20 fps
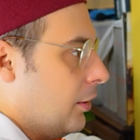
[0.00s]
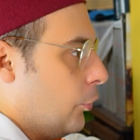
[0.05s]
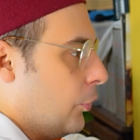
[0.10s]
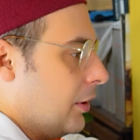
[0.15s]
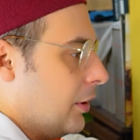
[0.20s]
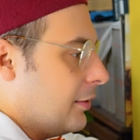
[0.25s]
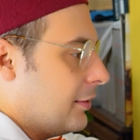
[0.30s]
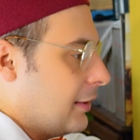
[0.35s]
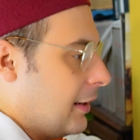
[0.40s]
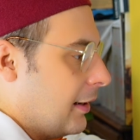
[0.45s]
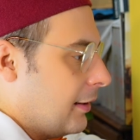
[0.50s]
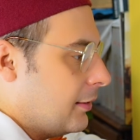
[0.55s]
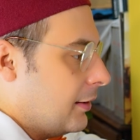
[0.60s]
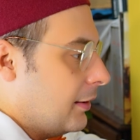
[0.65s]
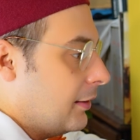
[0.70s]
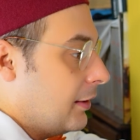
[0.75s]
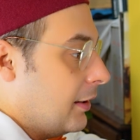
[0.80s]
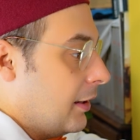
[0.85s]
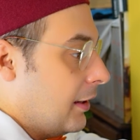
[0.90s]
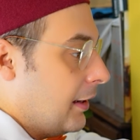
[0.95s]
we are
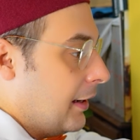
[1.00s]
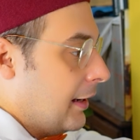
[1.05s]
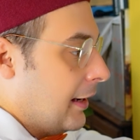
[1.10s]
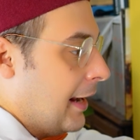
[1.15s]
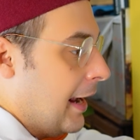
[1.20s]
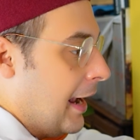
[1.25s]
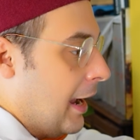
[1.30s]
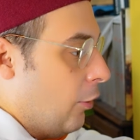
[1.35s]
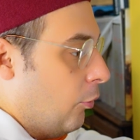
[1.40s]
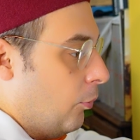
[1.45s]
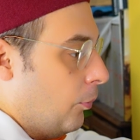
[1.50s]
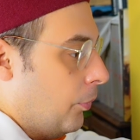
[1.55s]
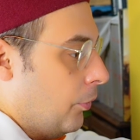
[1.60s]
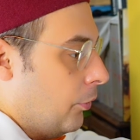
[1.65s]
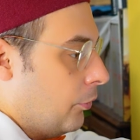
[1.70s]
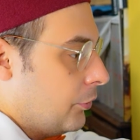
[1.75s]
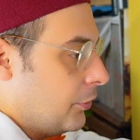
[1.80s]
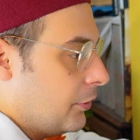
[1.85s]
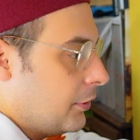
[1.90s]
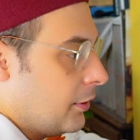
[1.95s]
starting the
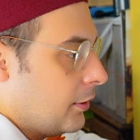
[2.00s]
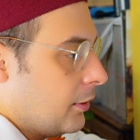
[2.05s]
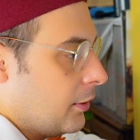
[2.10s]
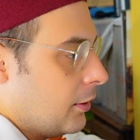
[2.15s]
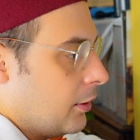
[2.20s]
compound.